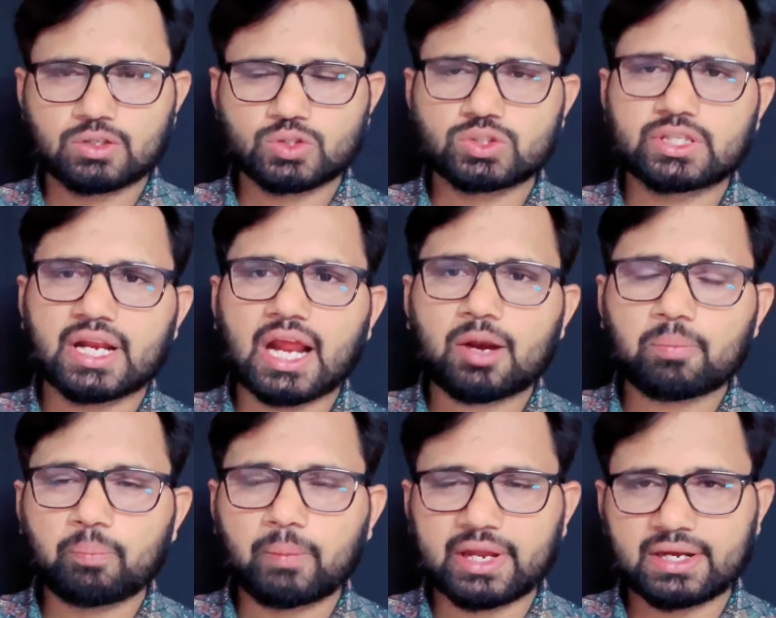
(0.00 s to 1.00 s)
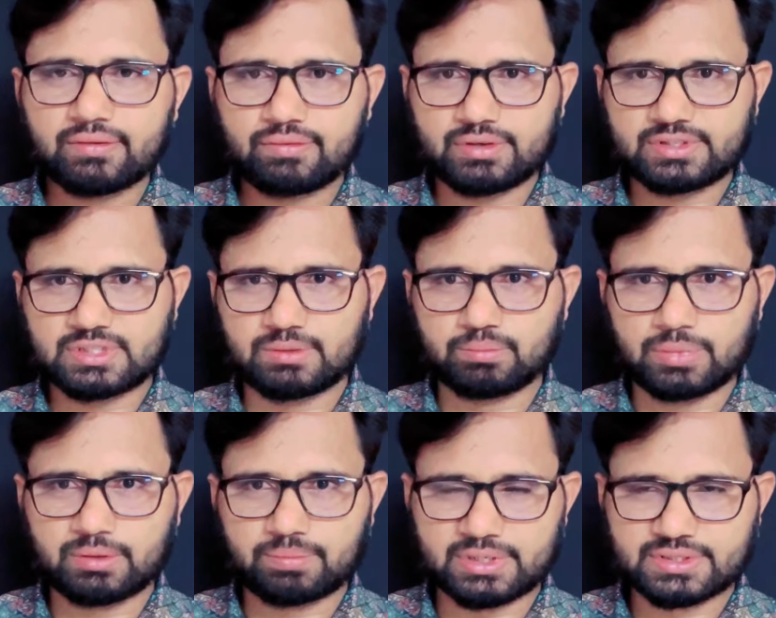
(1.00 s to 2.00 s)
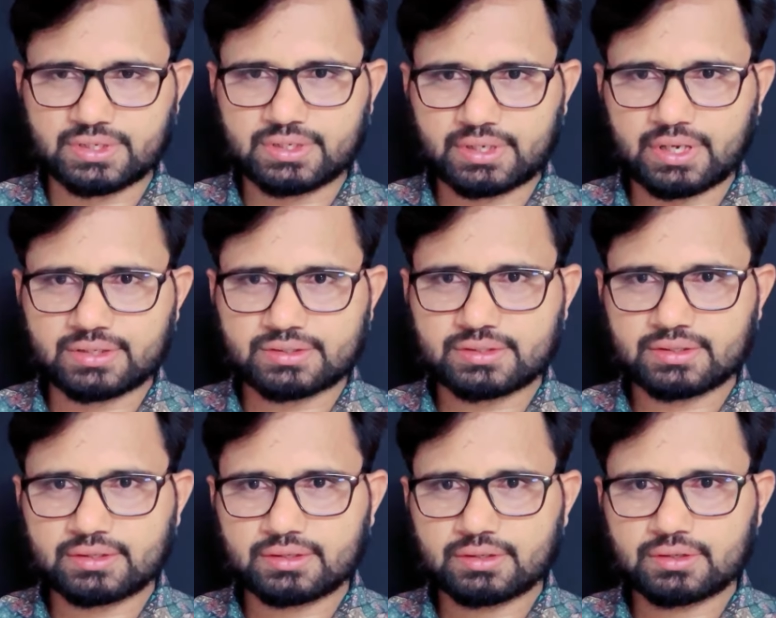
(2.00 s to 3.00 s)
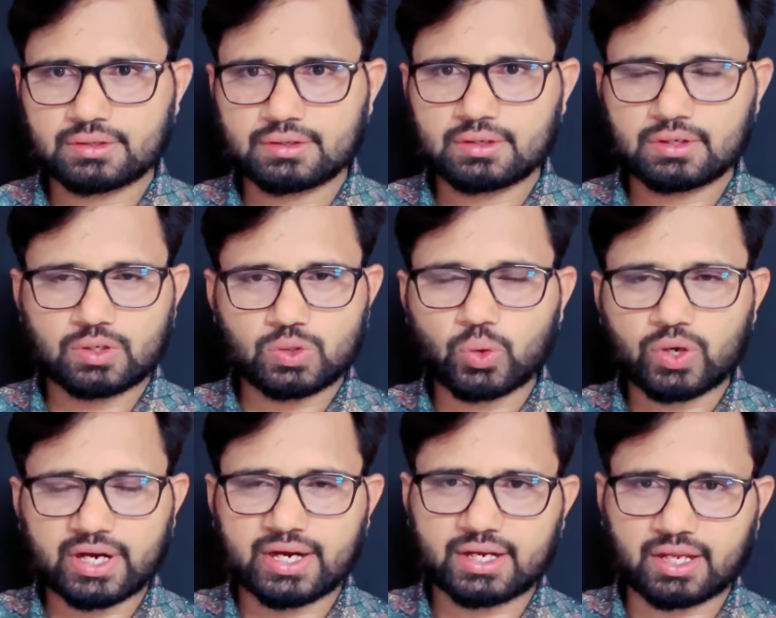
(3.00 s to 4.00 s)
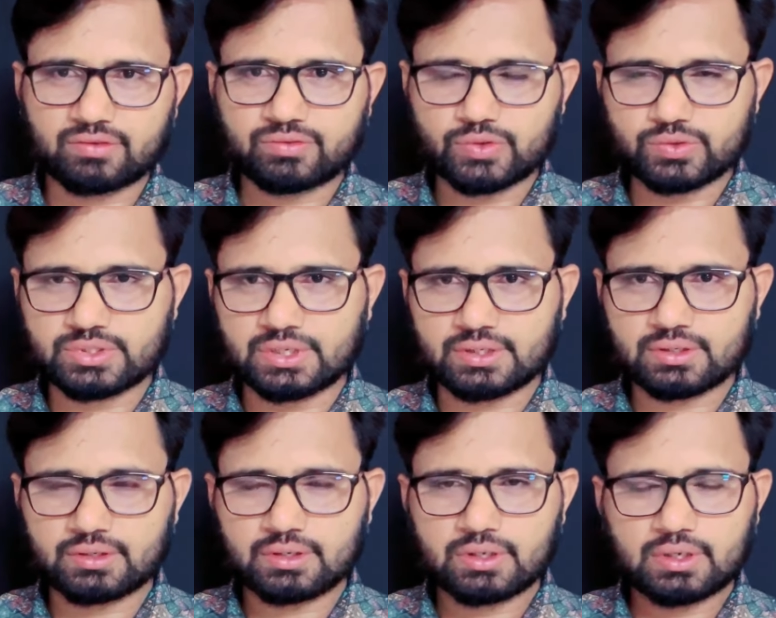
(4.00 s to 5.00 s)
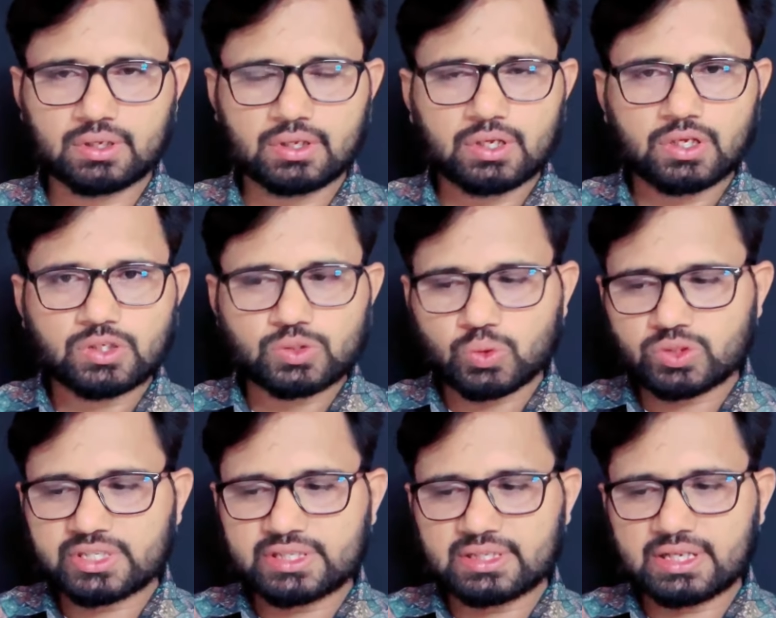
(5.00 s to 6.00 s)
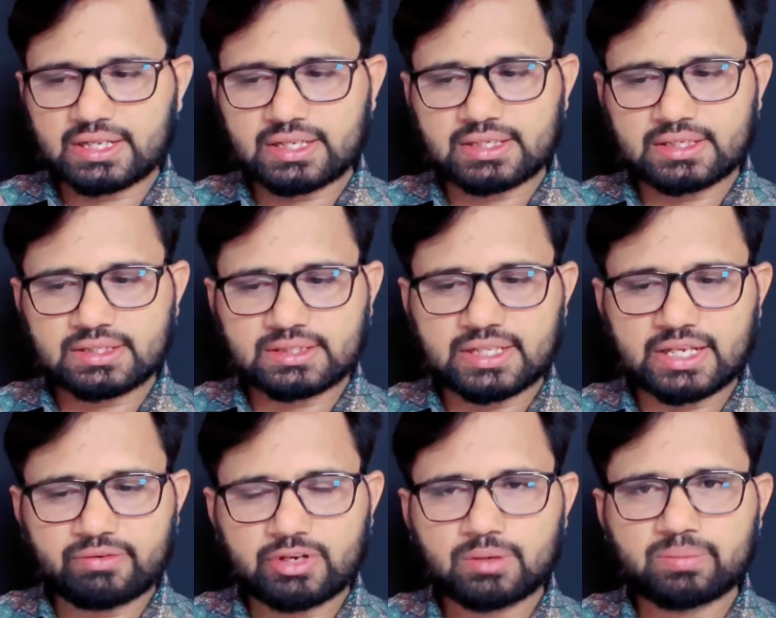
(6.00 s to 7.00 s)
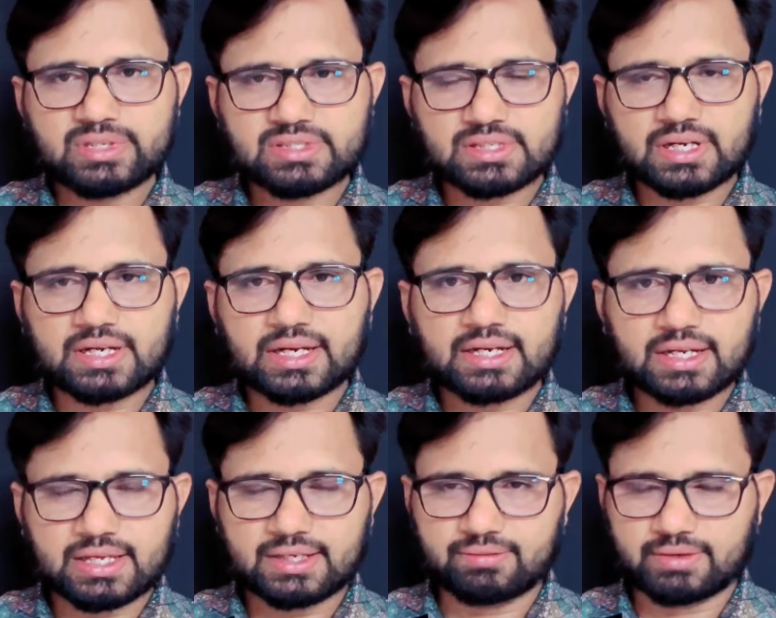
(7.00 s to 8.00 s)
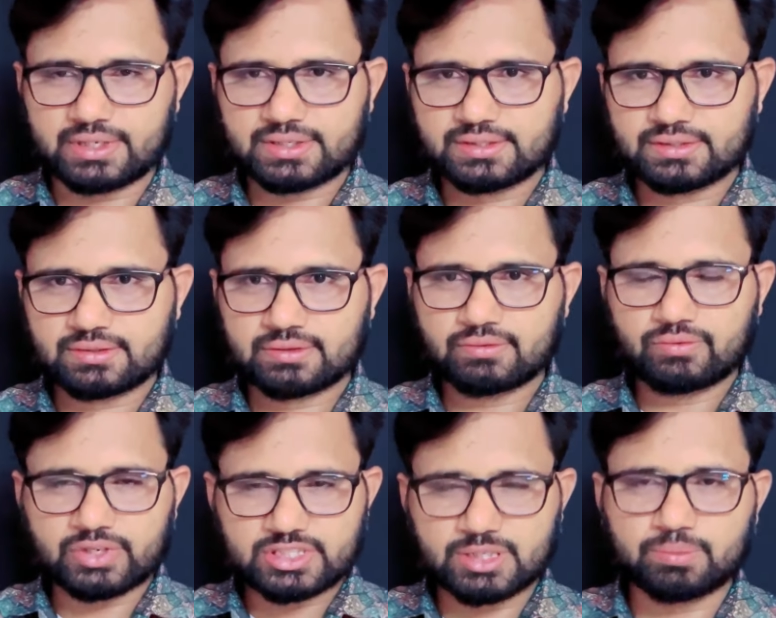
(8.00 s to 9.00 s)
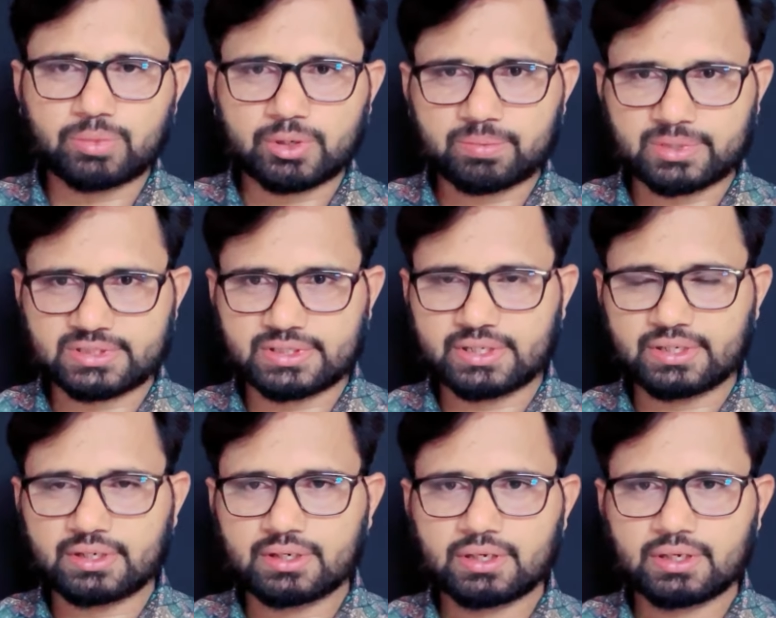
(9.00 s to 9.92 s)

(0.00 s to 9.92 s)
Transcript: There are many for simple present tense. Don't get confusion. So there will be certain keywords for simple present.